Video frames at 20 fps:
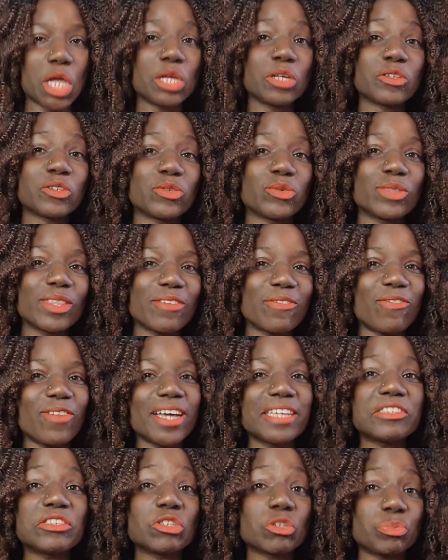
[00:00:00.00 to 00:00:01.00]
So the
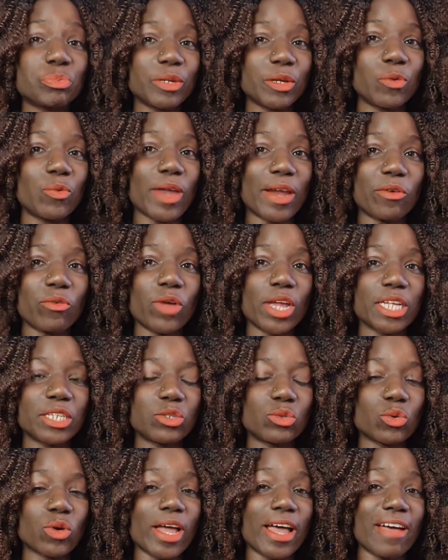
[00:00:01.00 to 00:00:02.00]
first topic we are going
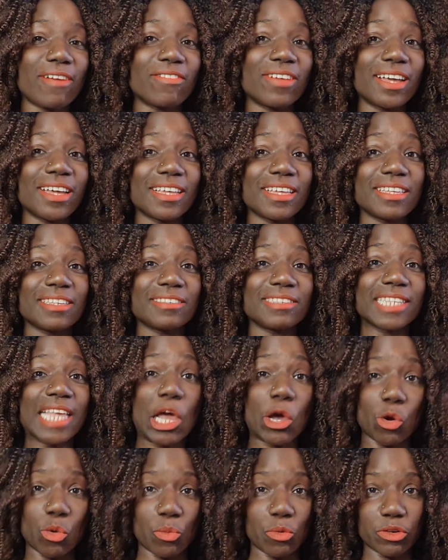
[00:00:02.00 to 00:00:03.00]
to cover is
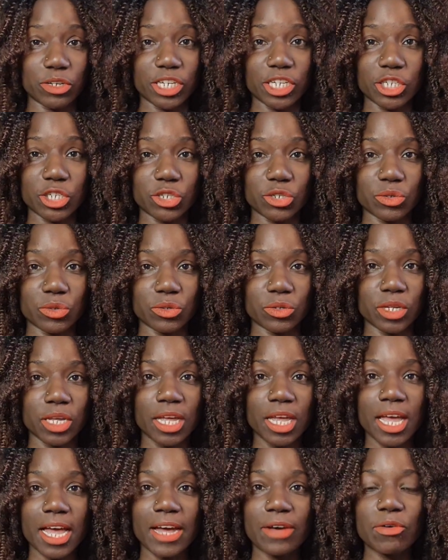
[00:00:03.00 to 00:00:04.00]
accommodation.
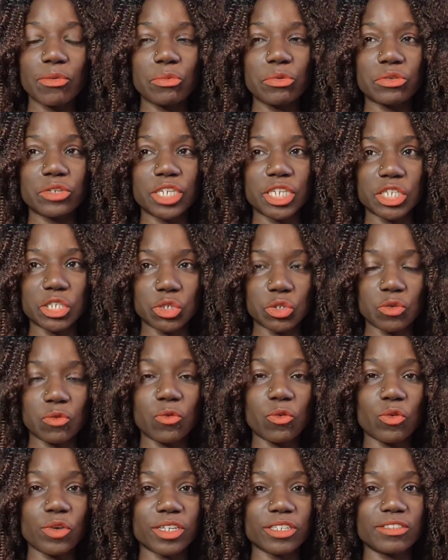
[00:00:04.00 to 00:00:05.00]
Accommodation
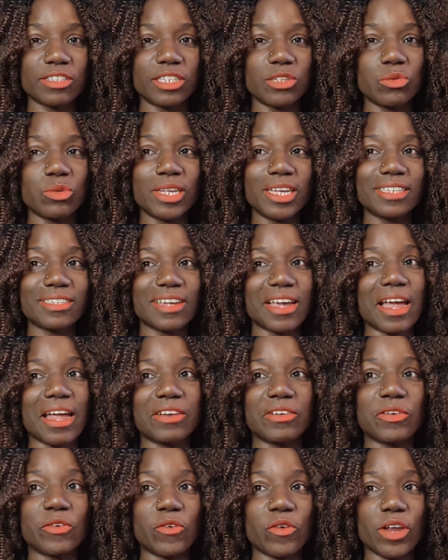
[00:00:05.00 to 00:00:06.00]
for a student
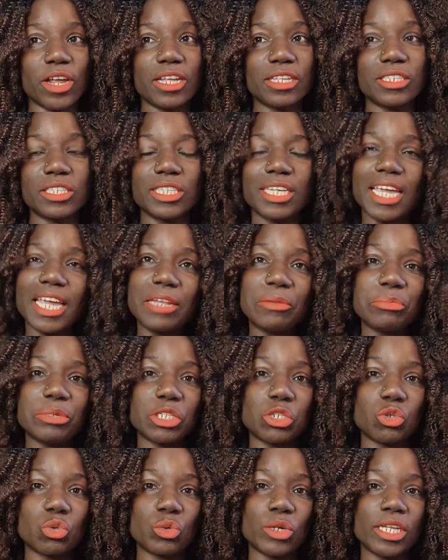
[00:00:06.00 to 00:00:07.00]
can range in
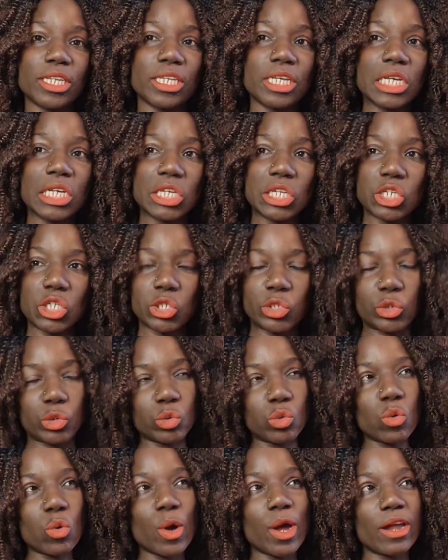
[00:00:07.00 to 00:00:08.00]
between
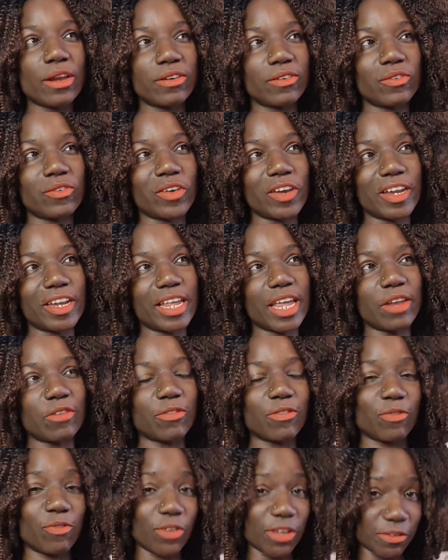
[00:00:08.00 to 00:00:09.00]

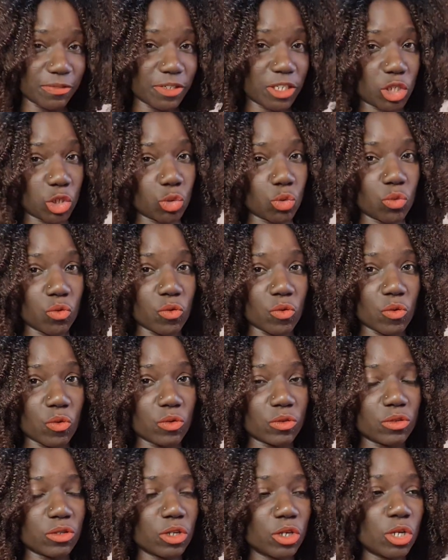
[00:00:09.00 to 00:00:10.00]
250
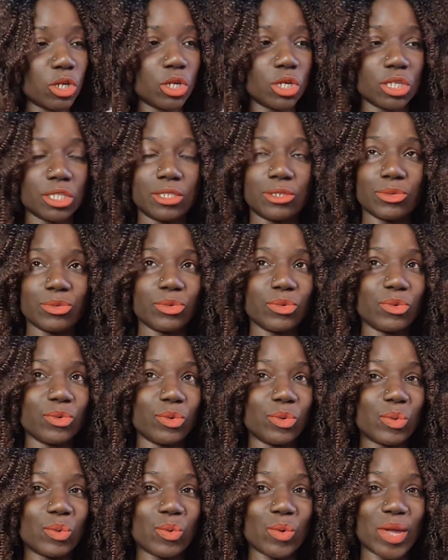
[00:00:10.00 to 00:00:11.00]
euros
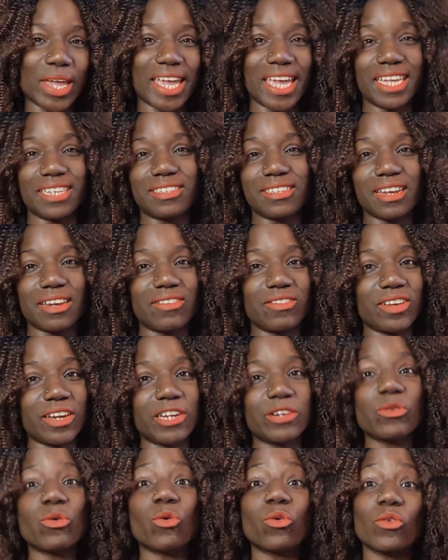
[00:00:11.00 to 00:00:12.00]
to
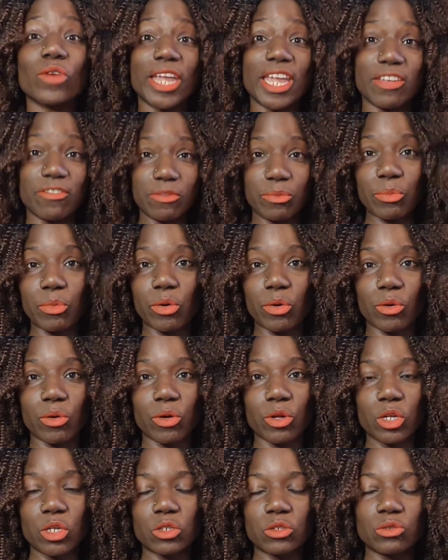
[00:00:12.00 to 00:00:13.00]
800 or even more.
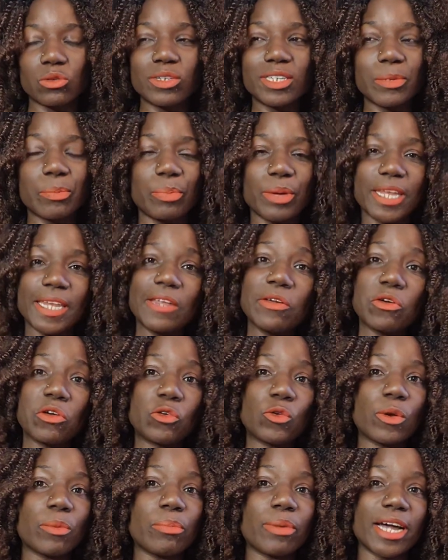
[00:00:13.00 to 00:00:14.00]
So depending on
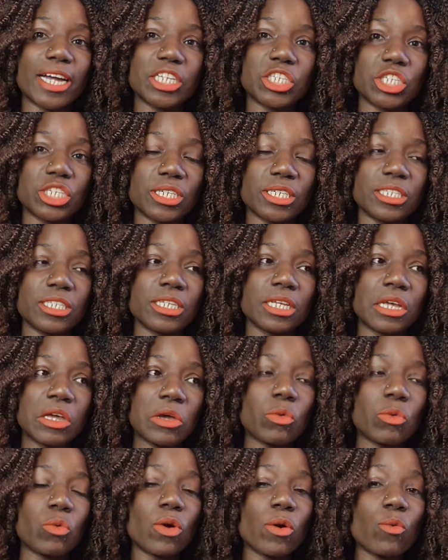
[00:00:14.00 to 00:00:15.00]
your budget,
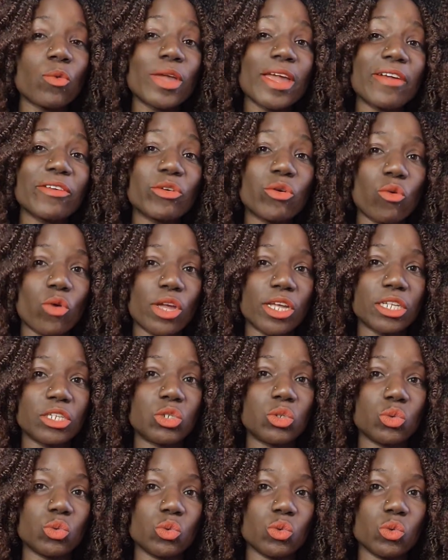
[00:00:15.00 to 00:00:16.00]
we are going
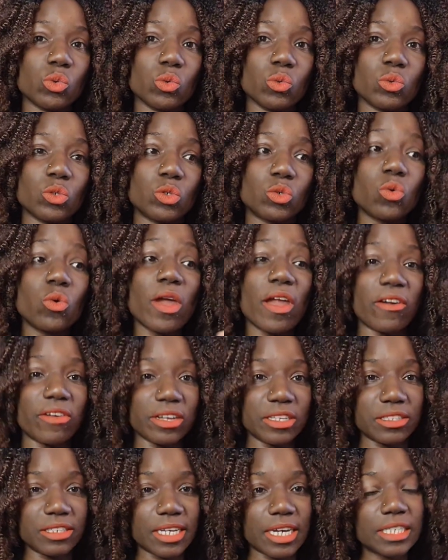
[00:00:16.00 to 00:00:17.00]
to do a
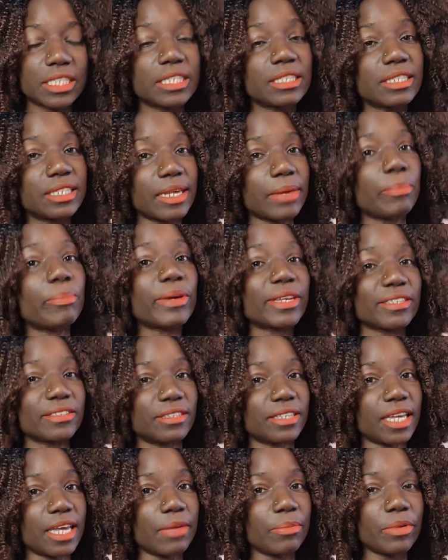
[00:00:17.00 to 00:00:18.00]
research step by
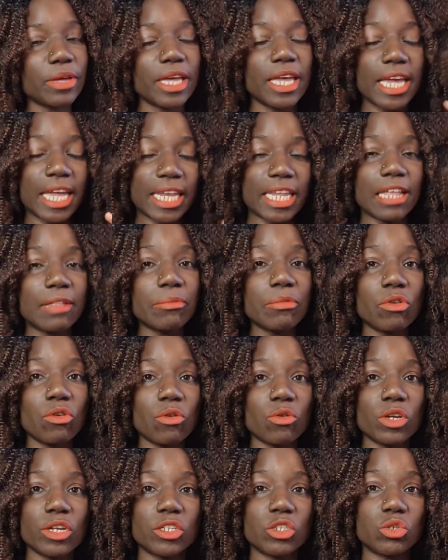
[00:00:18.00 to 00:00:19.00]
step, and I'm
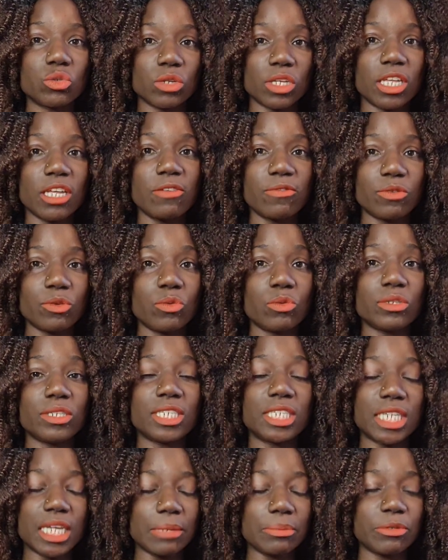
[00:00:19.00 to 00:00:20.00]
going to give you
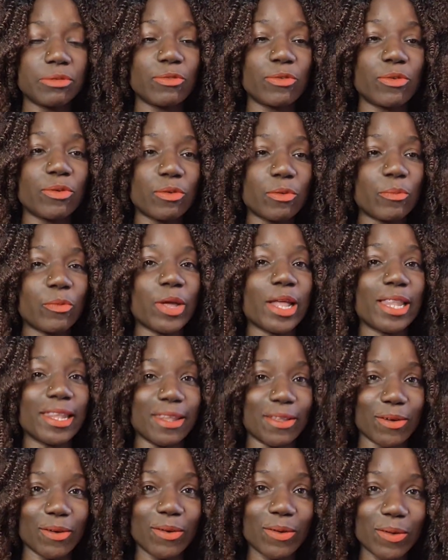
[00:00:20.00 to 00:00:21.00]
tips from a
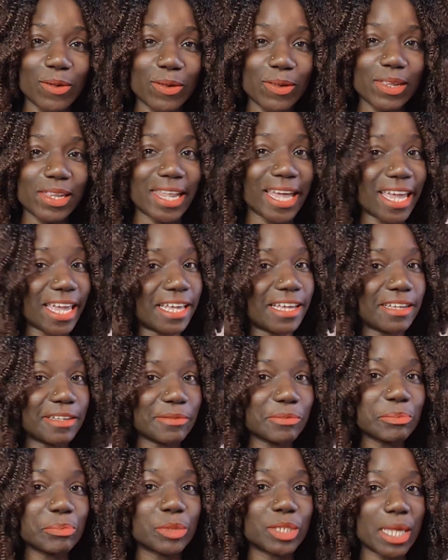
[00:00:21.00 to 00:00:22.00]
local, like
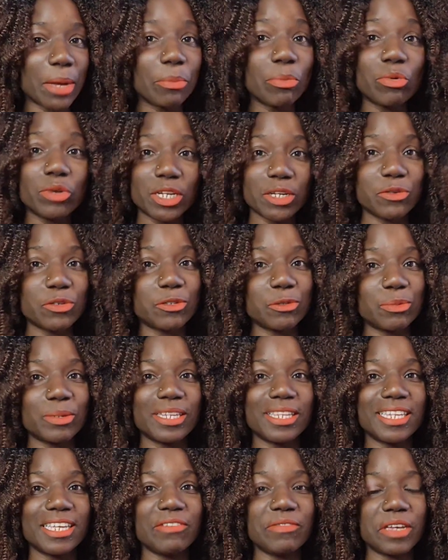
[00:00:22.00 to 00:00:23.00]
somebody who's
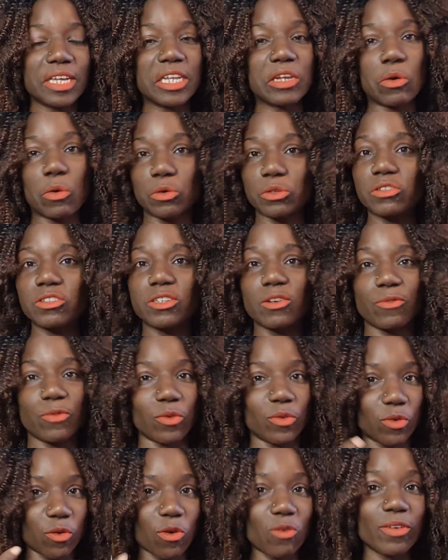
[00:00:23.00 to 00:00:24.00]
been living in Austria
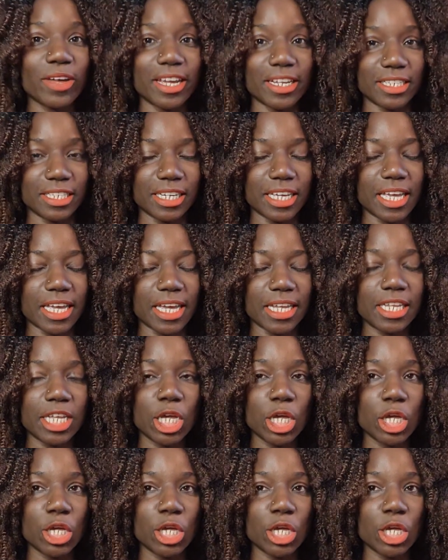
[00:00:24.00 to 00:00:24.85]
for over a decade.